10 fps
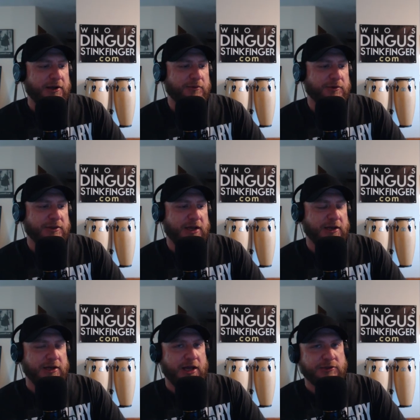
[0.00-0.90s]

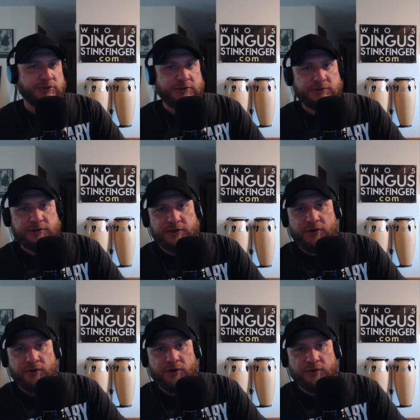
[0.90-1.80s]
without acknowledging,
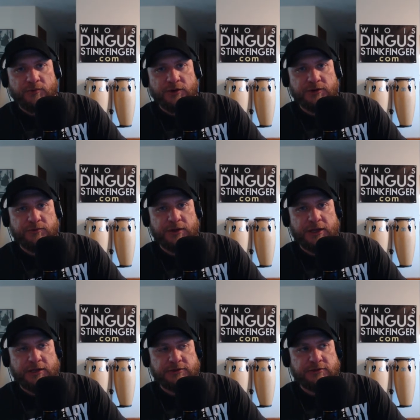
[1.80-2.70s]
all the hard work that went
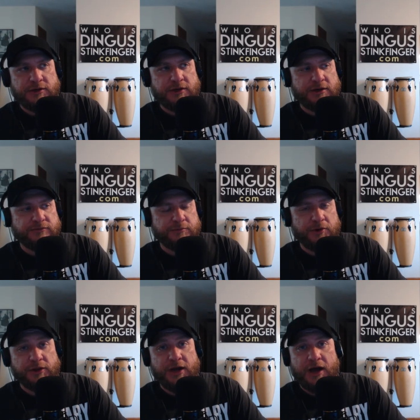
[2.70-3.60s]
in from
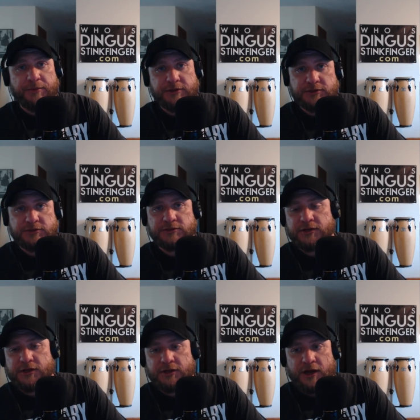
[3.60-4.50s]
all the comics.
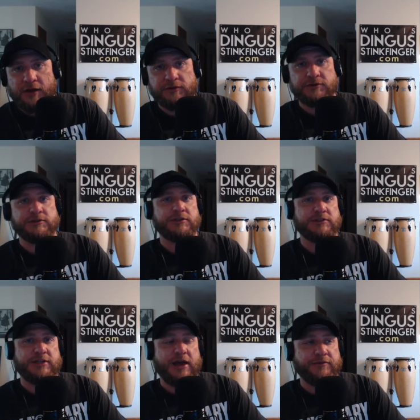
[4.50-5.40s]
Obviously, the
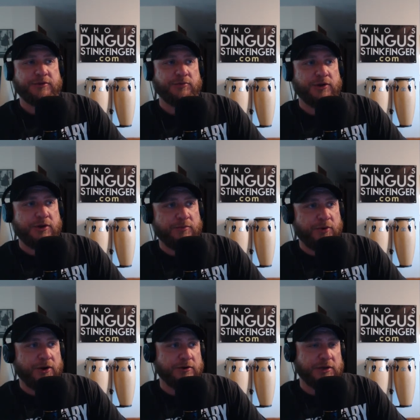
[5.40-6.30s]
staff at the Burrito
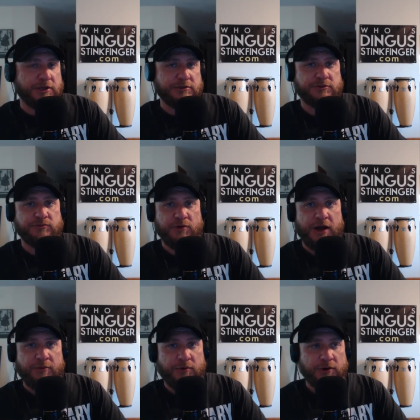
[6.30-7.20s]
Bar, thanks to
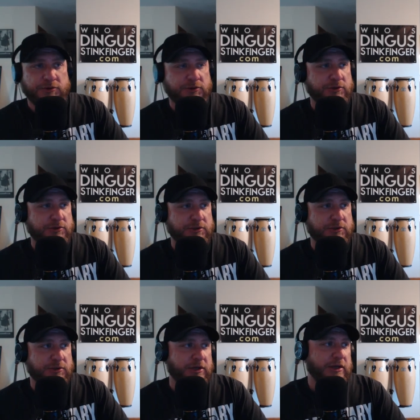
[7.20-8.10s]
Ryan Walters
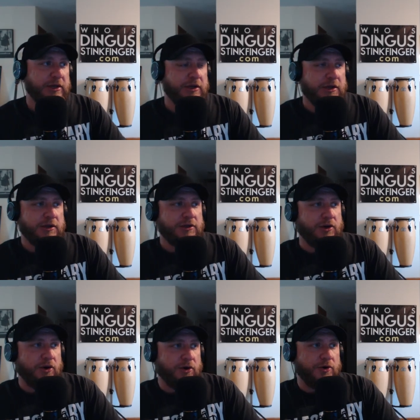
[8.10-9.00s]
and
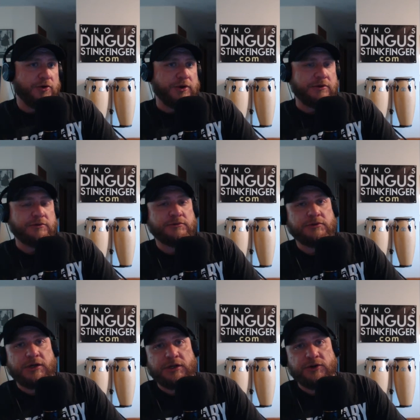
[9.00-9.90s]
Yarrow and
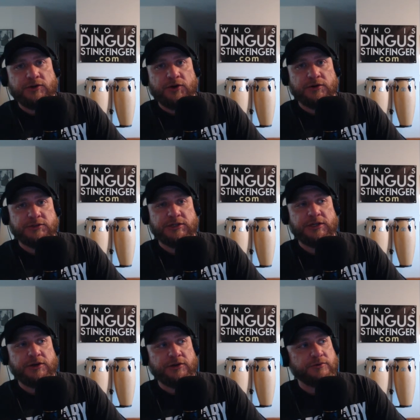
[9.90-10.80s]
their daughter
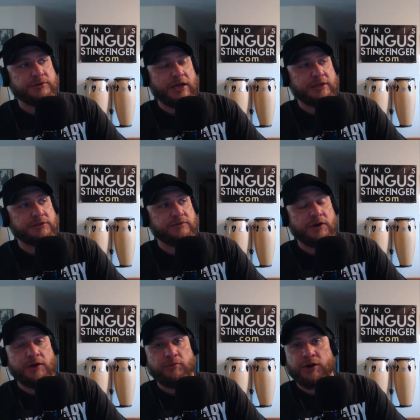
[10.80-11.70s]
Xenia, who was actually
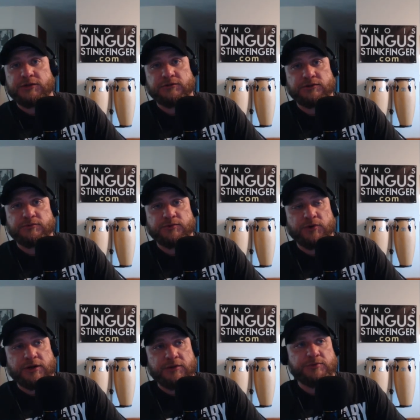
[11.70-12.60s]
very impressive. She was
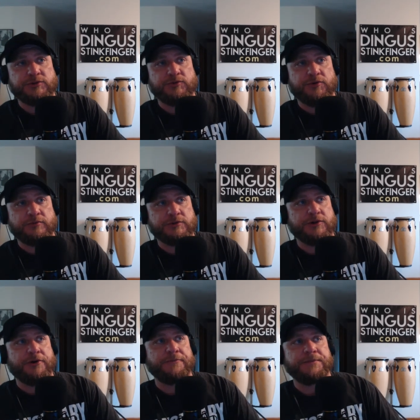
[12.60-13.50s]
working up a storm.
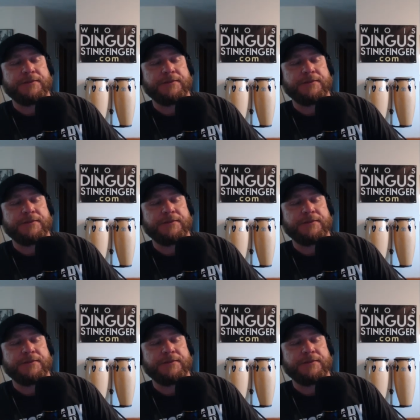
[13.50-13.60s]
So